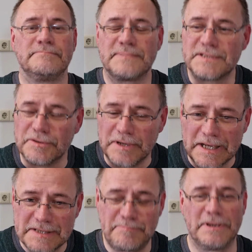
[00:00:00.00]
so
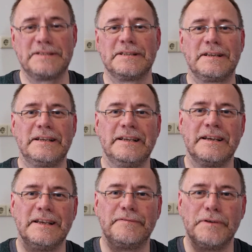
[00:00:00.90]
explicitly
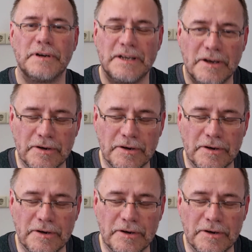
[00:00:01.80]
if you're an